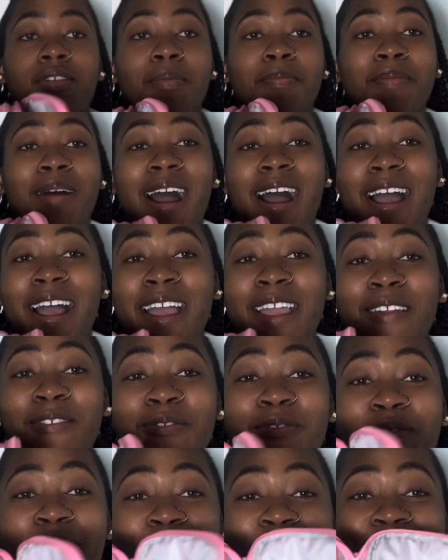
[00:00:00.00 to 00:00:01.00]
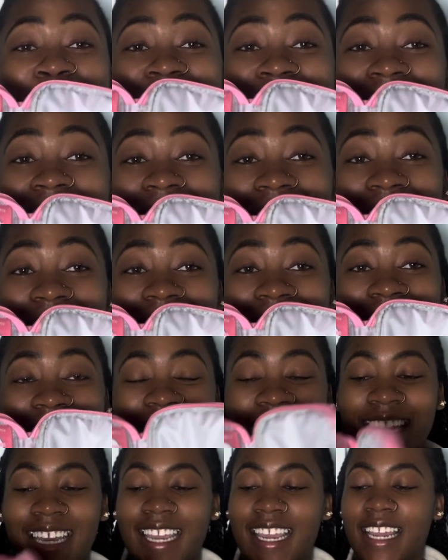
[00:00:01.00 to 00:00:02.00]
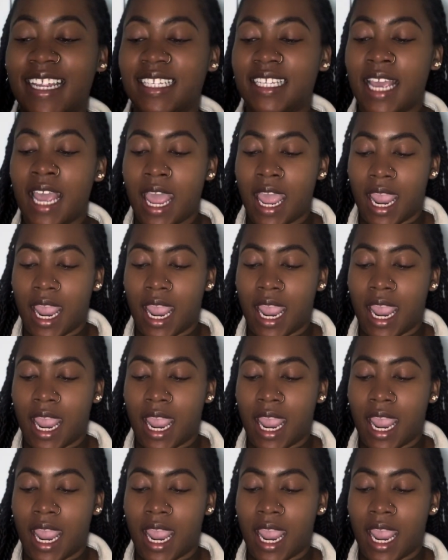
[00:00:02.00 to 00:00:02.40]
my first aid kit,